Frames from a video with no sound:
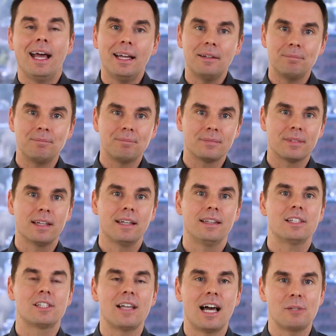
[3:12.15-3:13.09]
And
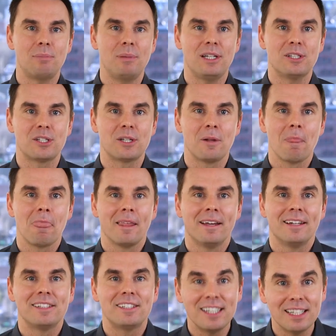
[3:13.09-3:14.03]
this last piece,
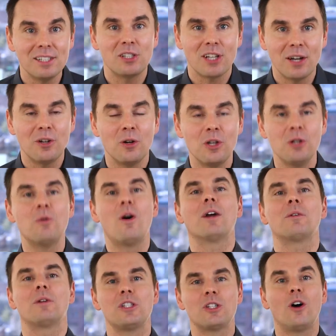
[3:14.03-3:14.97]
since I know you
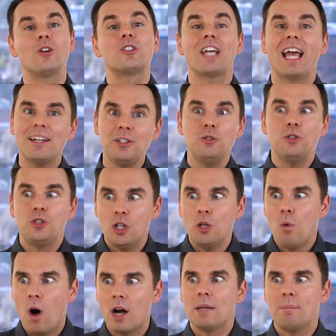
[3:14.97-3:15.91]
want results and you
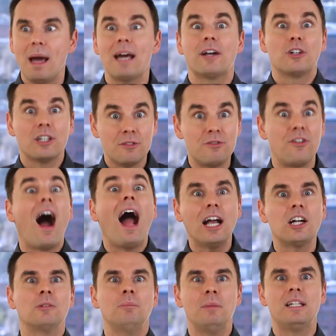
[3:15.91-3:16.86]
do want a better
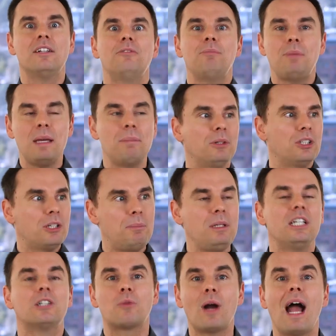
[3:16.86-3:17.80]
environment of people to
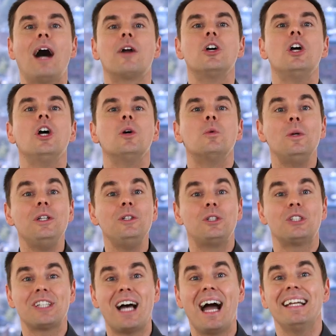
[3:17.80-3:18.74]
be around, when
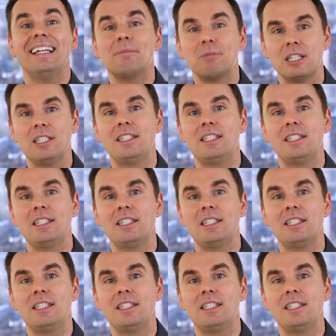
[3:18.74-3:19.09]
you sign up